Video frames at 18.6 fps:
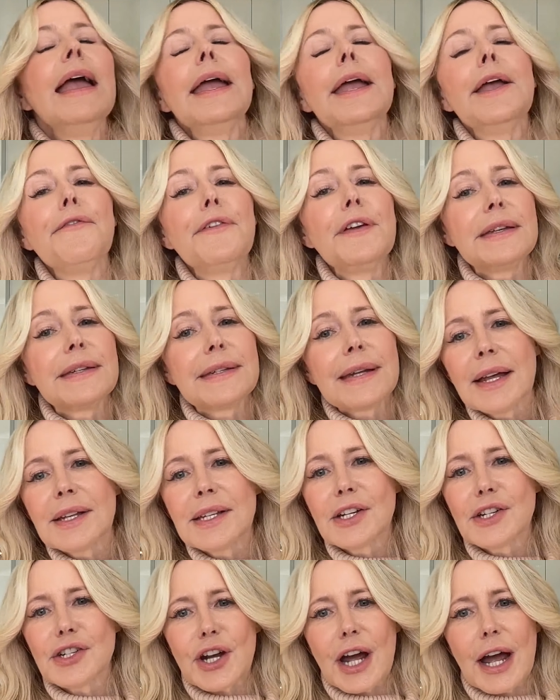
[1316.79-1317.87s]
if it
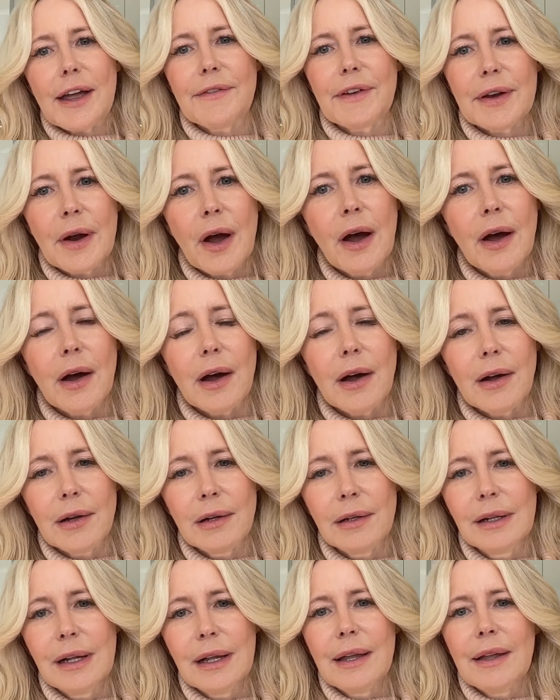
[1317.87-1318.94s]
doesn't jive at
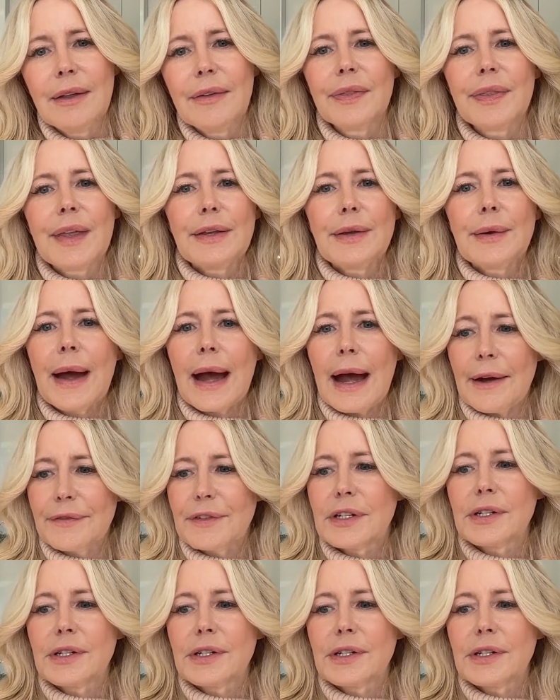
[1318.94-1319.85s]
all then you have to